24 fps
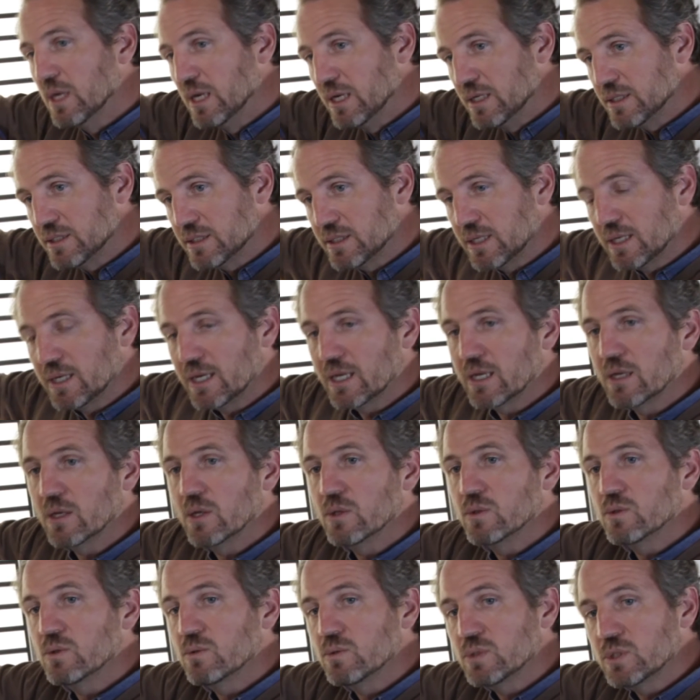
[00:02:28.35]

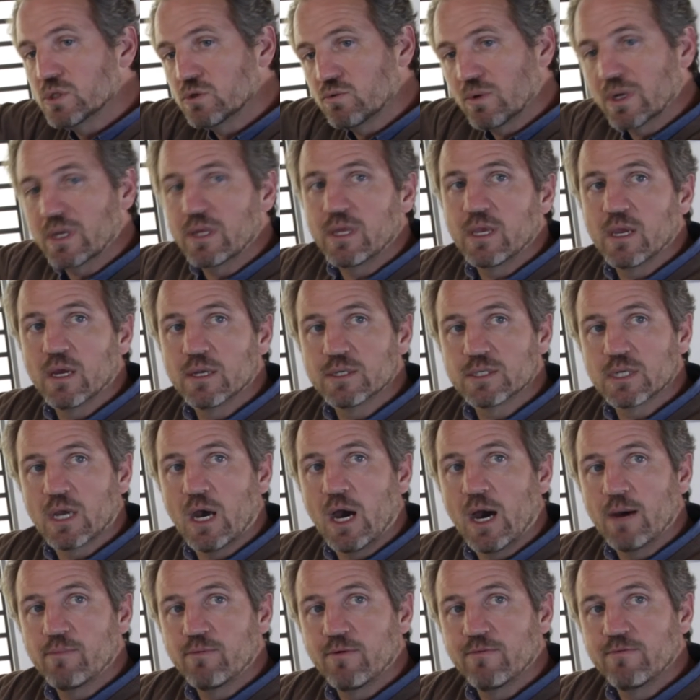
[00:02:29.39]
sitting strictly on
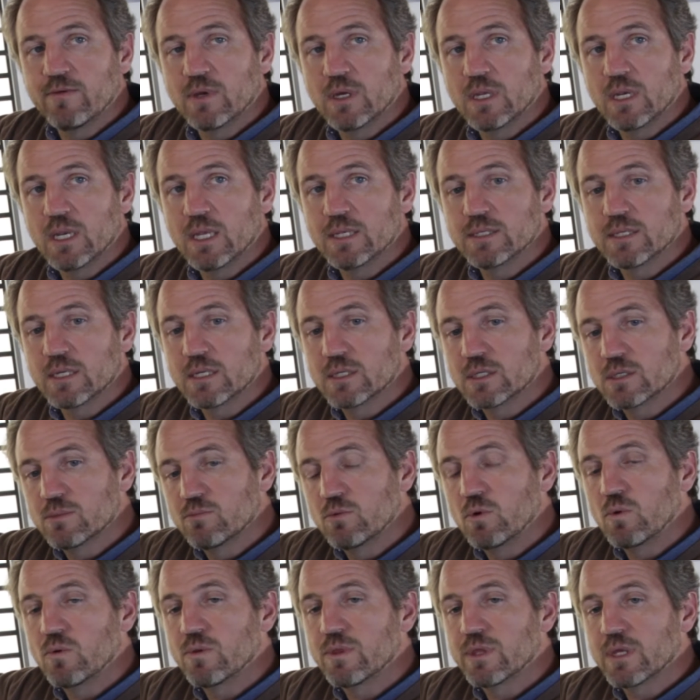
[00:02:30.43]
top of it as a
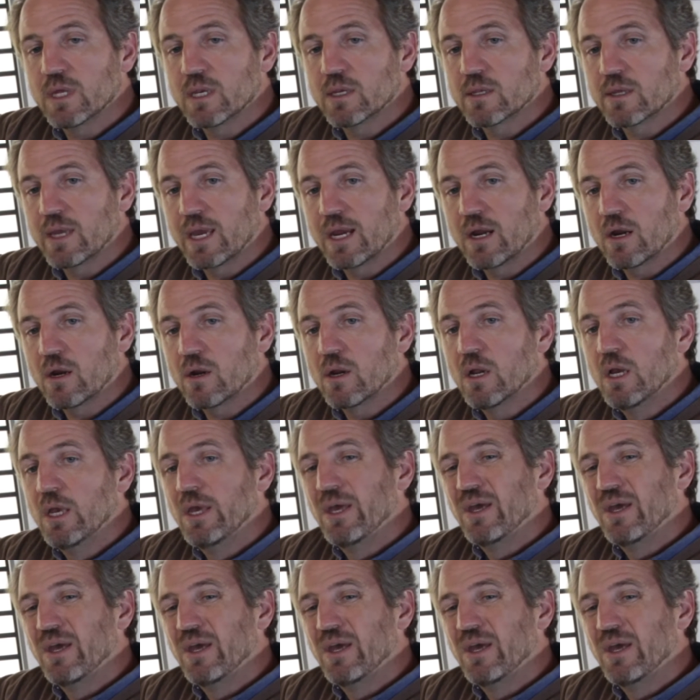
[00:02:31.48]
smooth, thin layer.